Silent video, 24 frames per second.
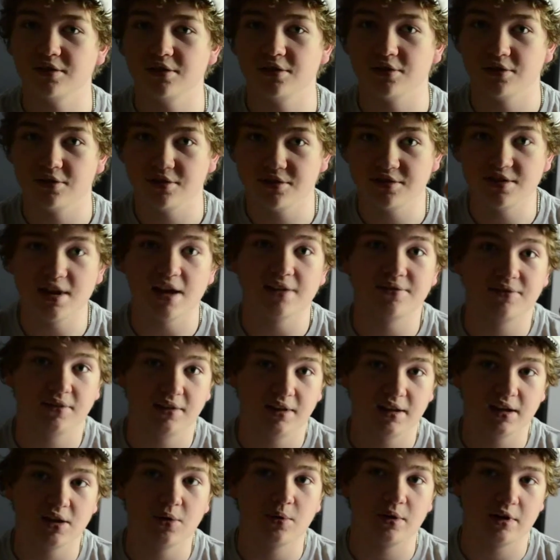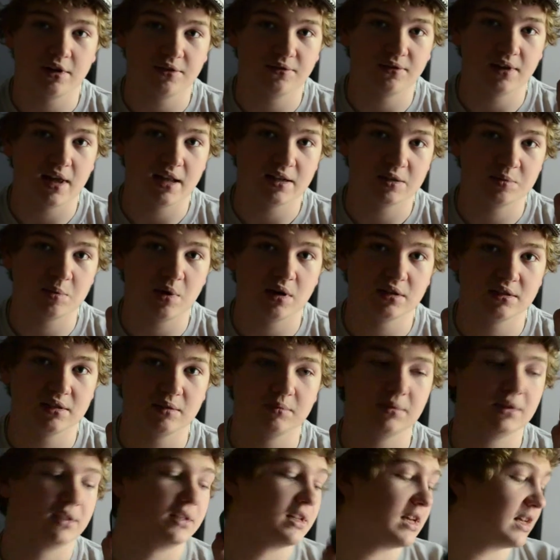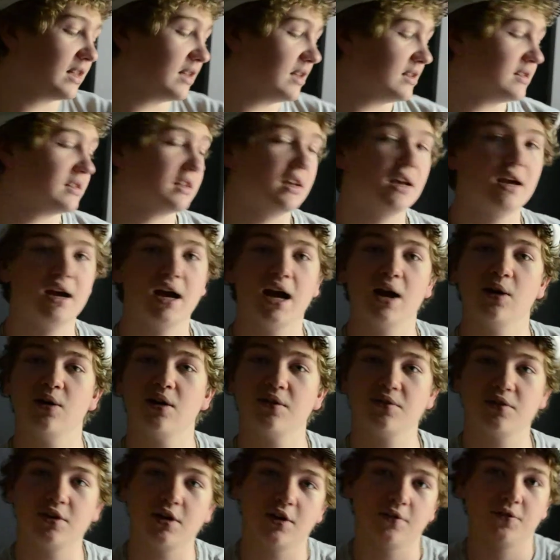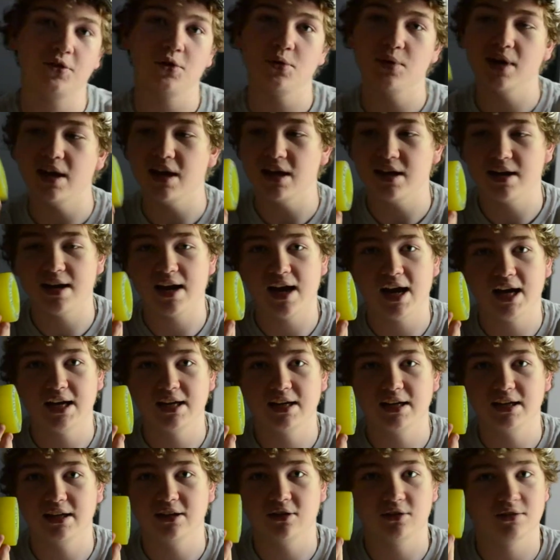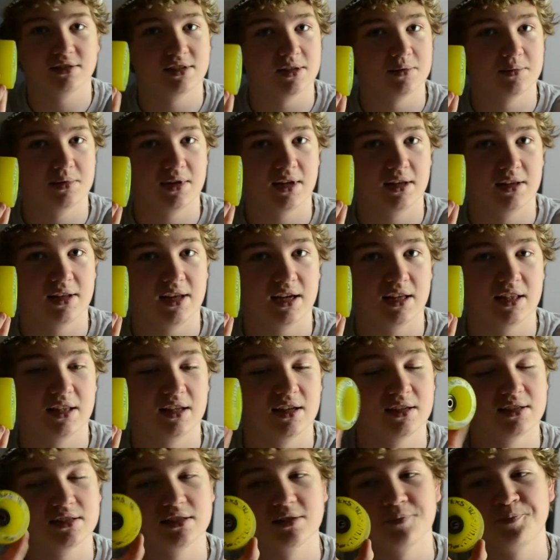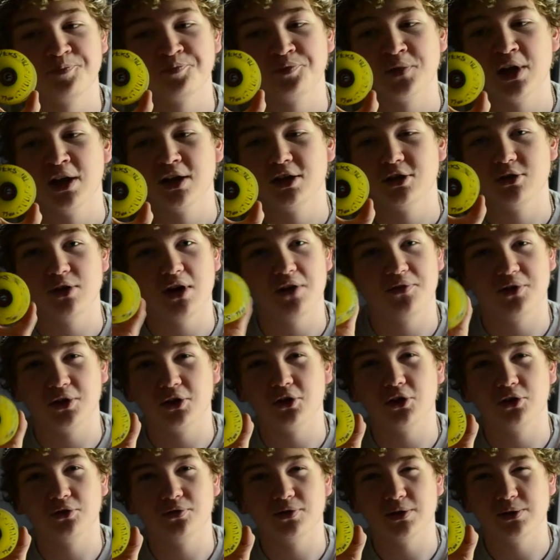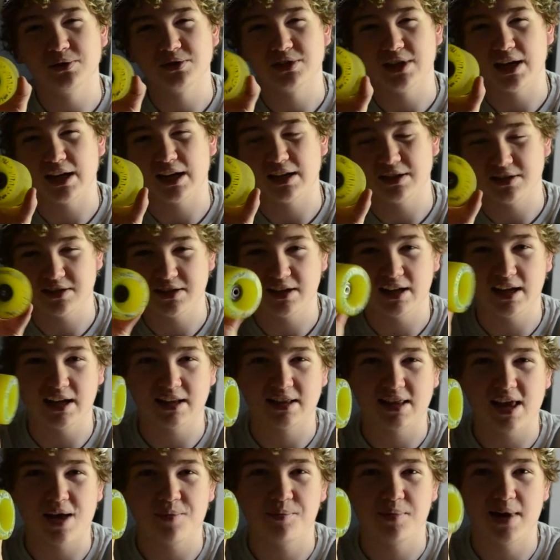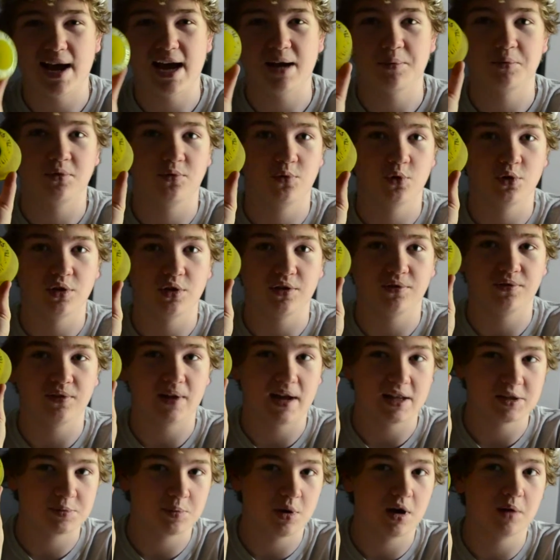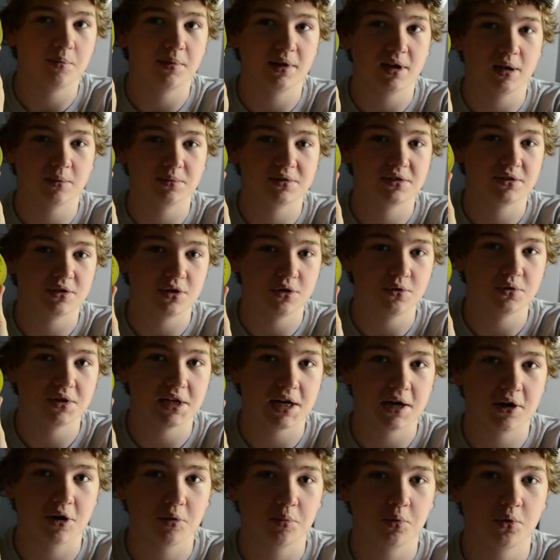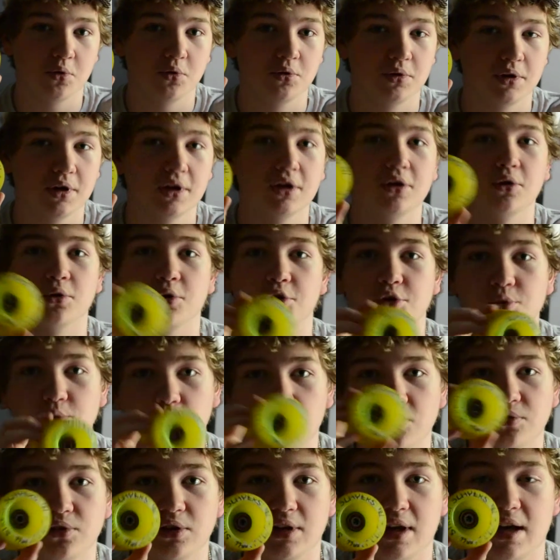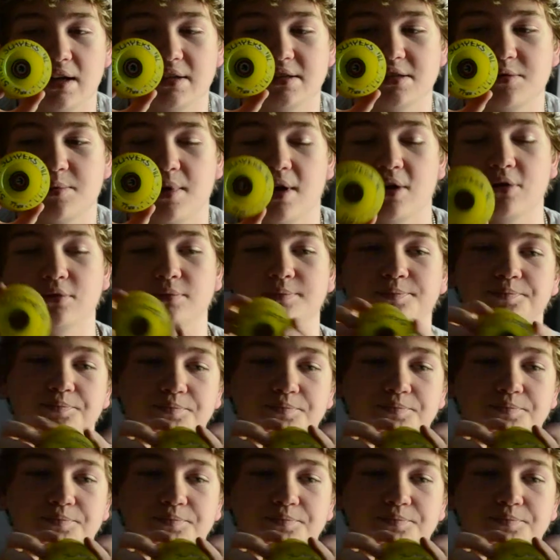You're definitely going to flat spot something like this. However, if you hit 90 on something like this, you have a good few seconds to get that back before the flat spot becomes too terrible or you ovalize them out.